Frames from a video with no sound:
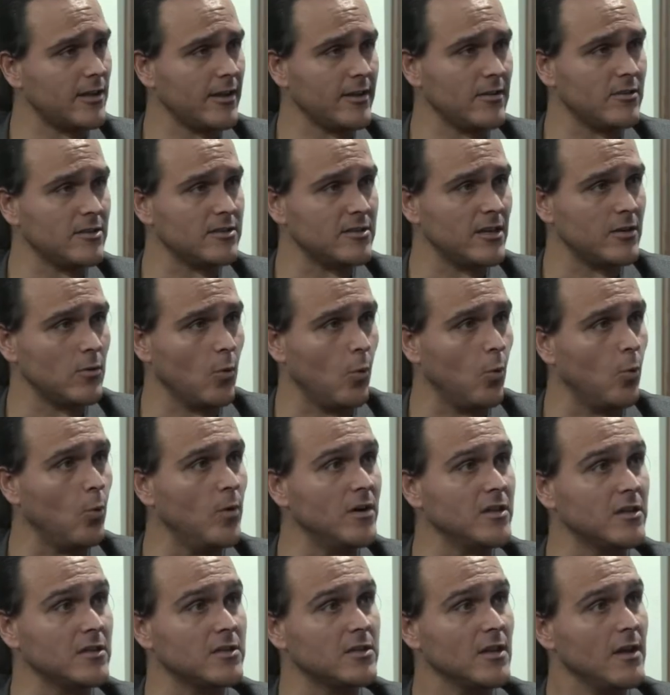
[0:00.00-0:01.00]
like you said,
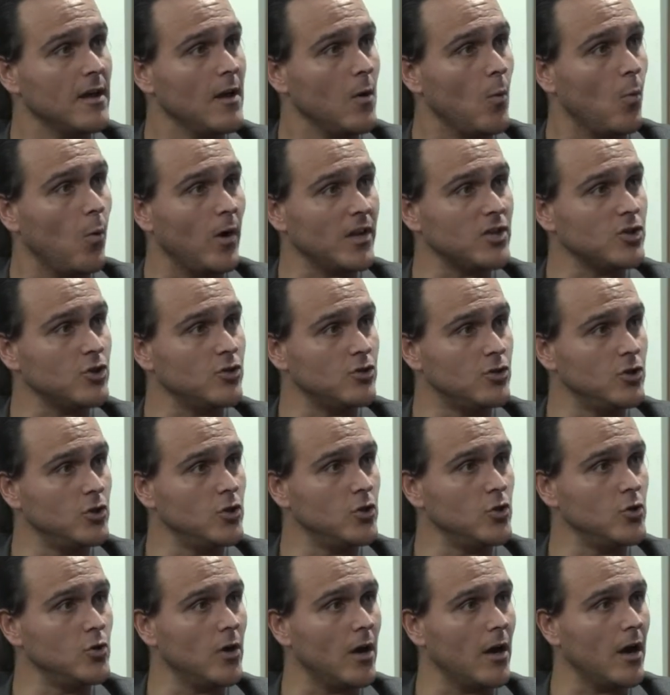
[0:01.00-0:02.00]
or is it what you
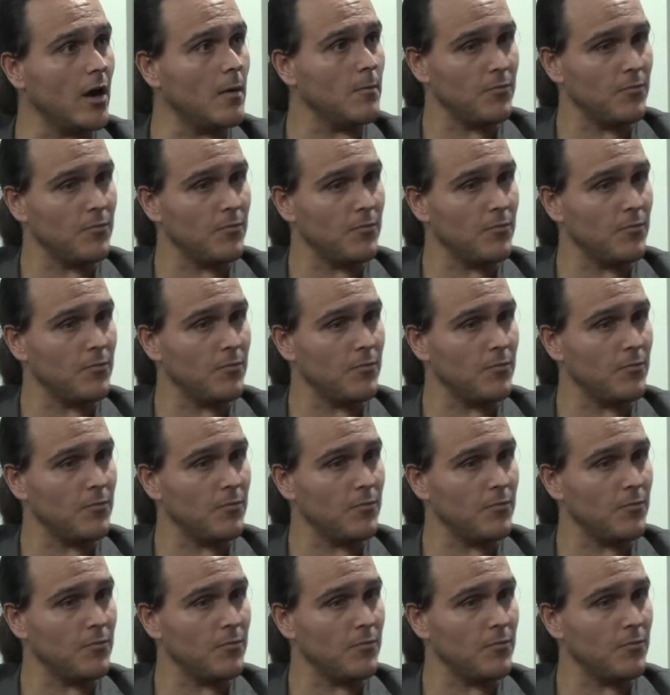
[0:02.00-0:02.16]
do,